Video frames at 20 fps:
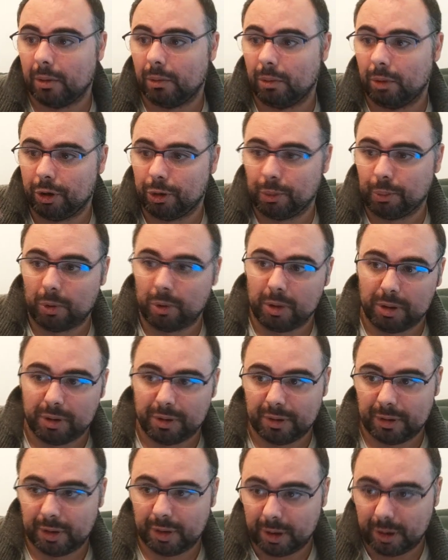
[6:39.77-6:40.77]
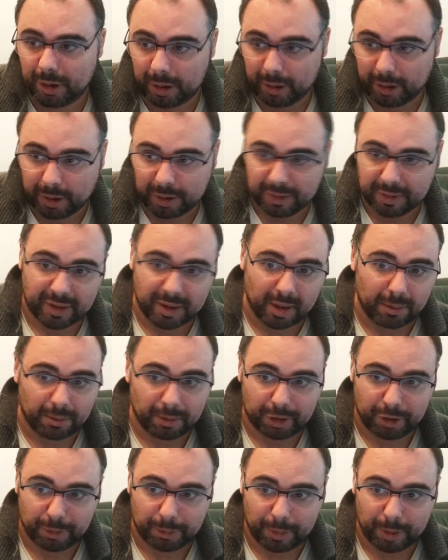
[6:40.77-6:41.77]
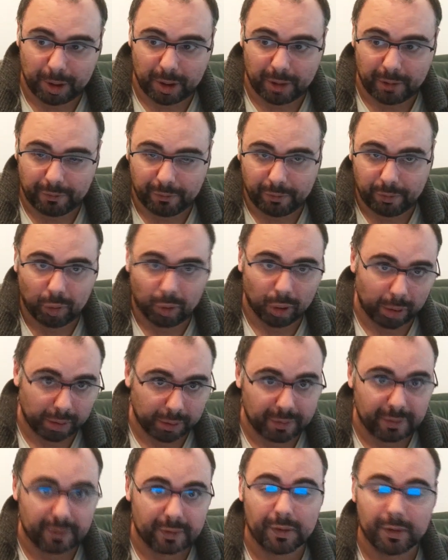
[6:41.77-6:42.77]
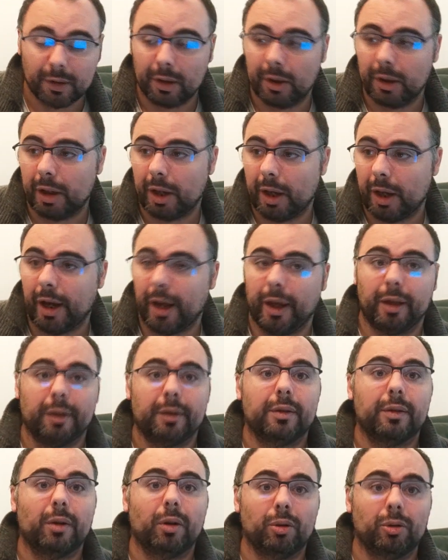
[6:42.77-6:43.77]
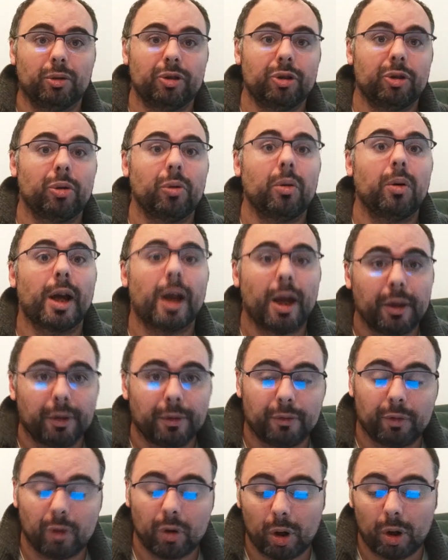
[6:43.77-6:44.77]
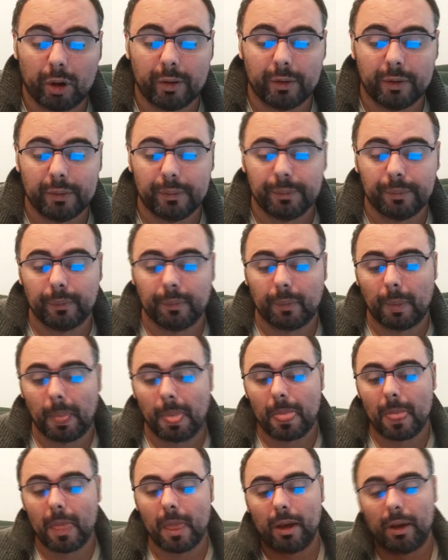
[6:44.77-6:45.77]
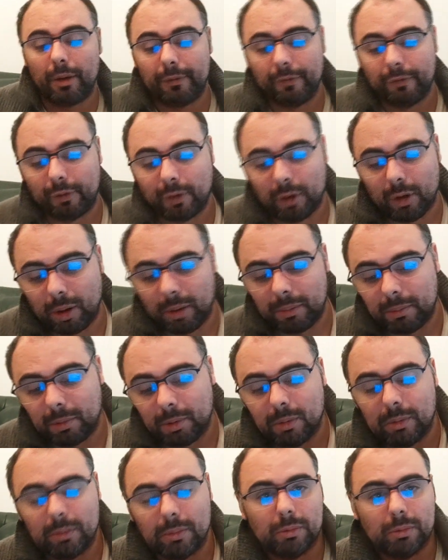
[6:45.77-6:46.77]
which was established by Freud and also Anna Freud. From